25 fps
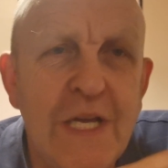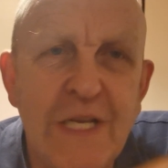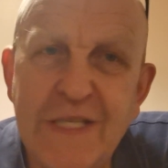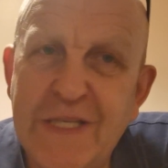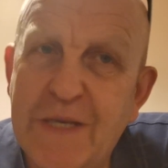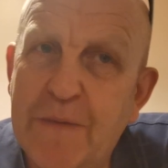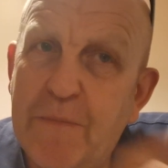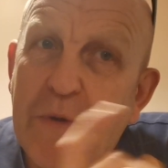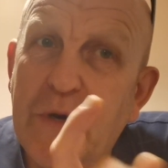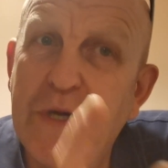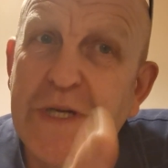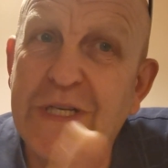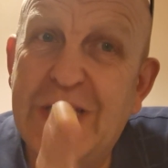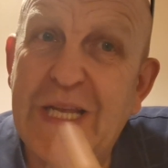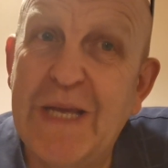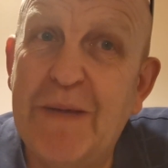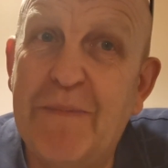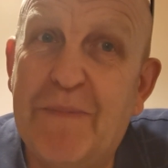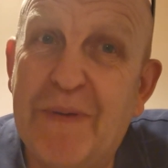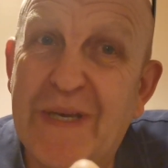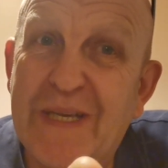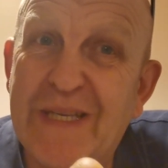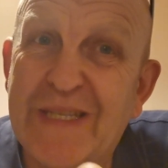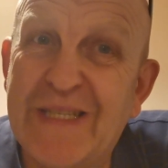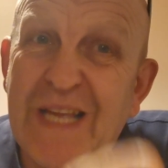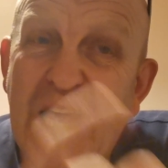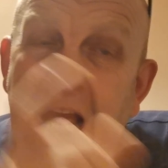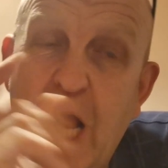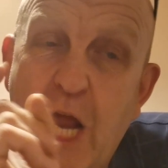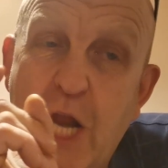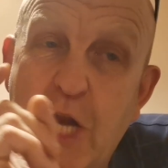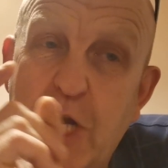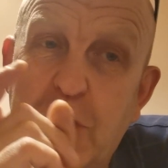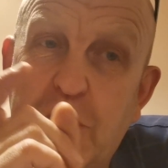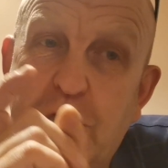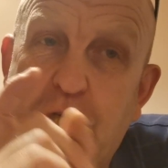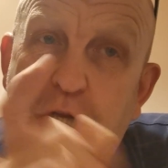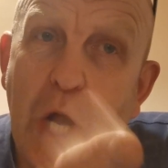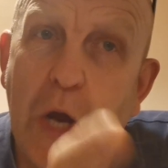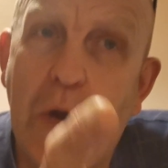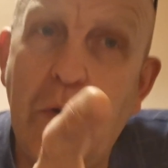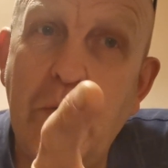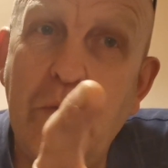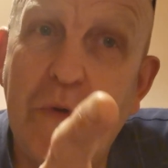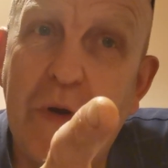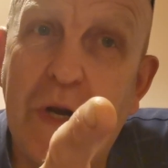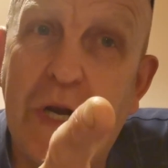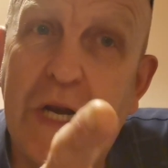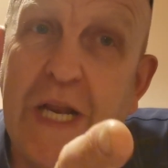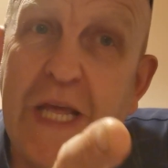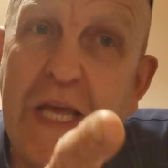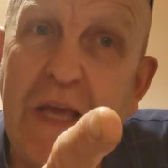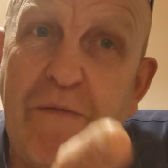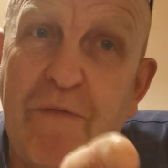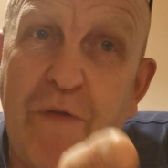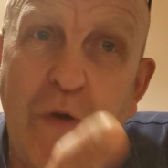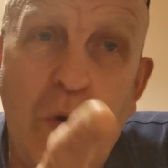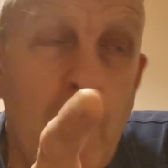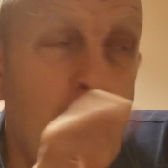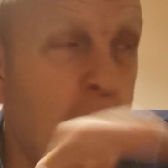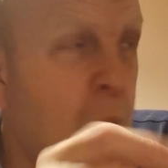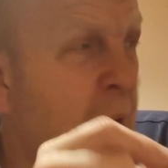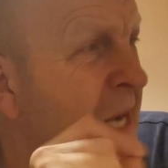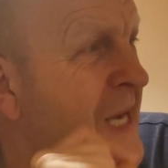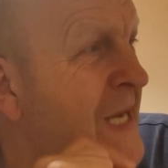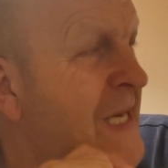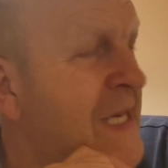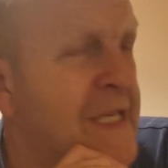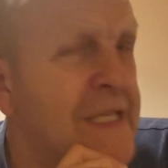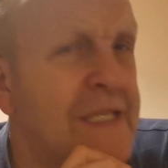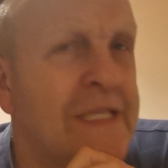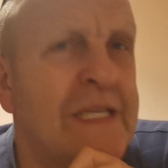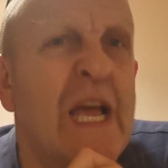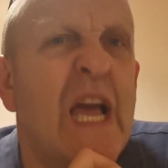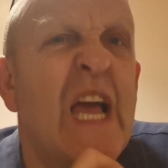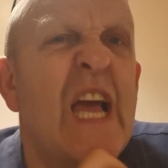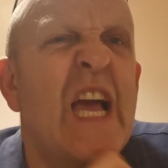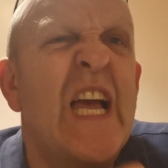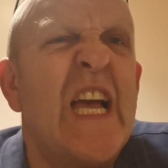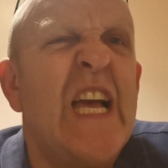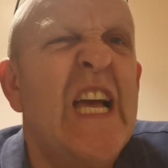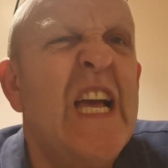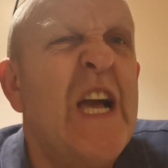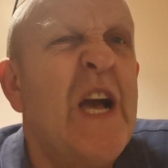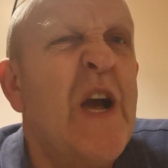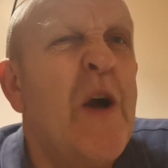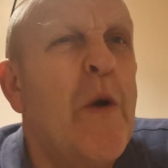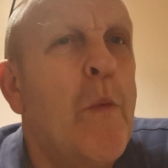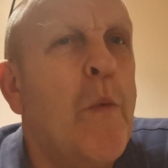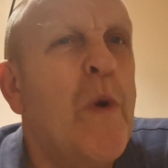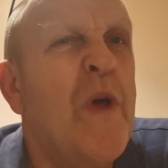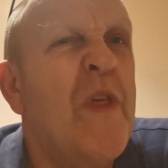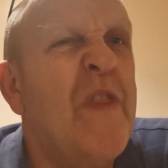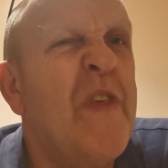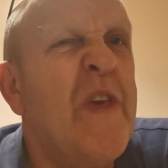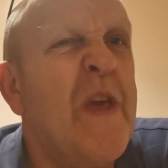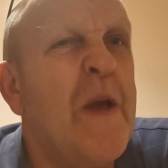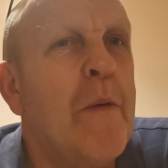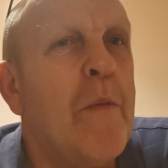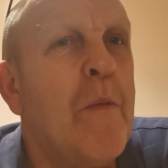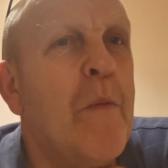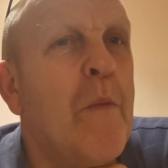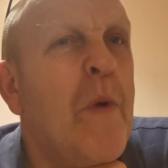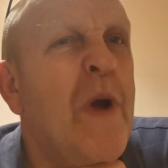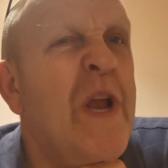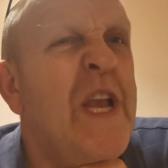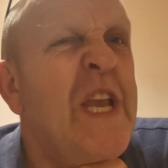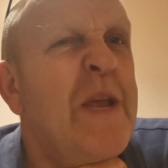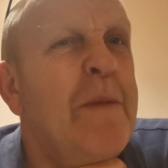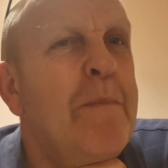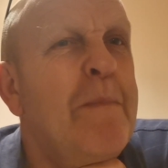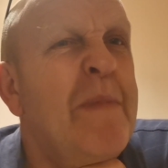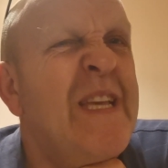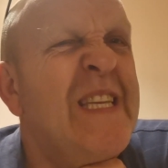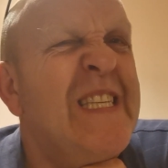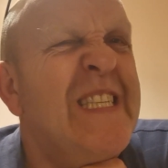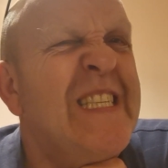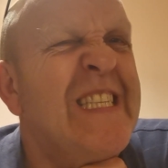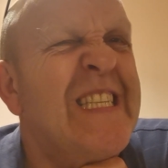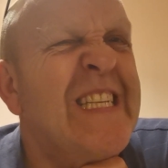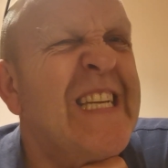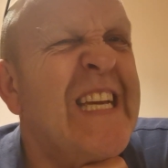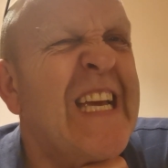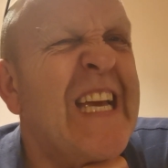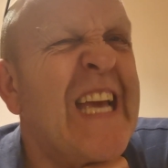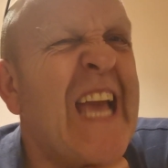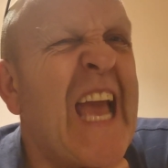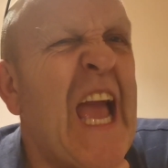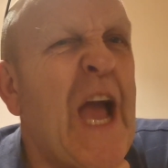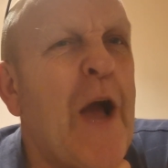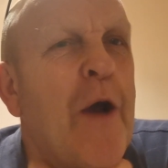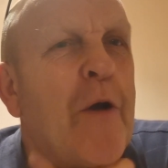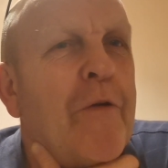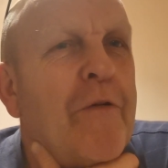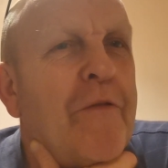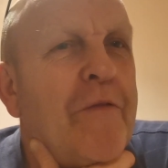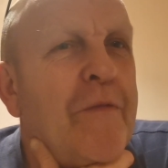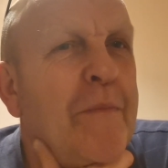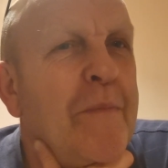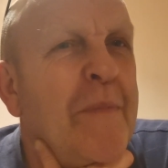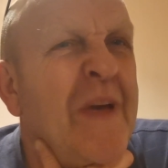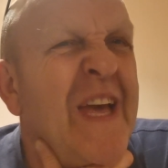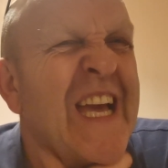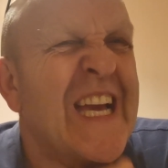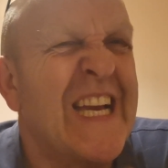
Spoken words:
So my tip is, don't leave your waders with you when your missus can get hold of them.